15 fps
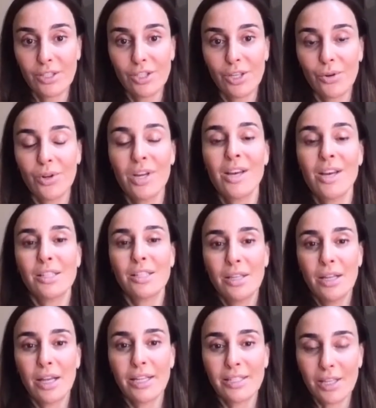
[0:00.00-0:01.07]
So it's
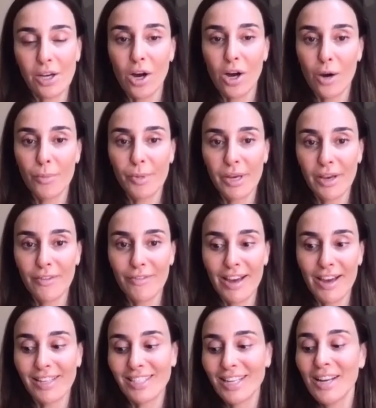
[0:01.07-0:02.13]
a, it's a calming
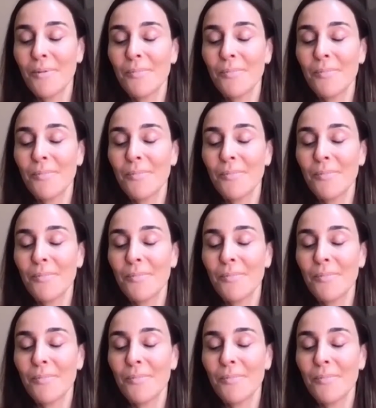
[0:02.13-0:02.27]
effect.